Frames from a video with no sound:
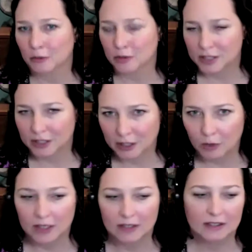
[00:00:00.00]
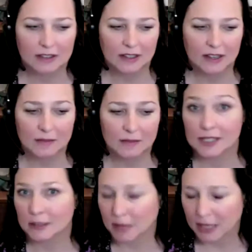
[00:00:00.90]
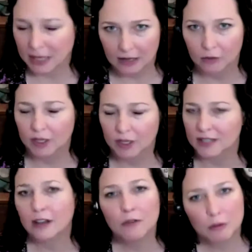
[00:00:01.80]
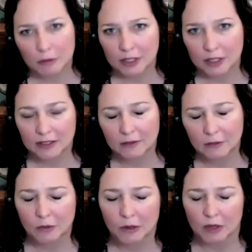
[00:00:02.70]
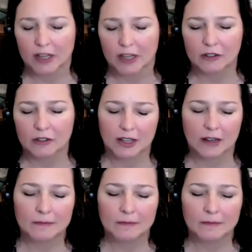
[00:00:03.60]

we're dealing with systemic inequities, however we want to couch that.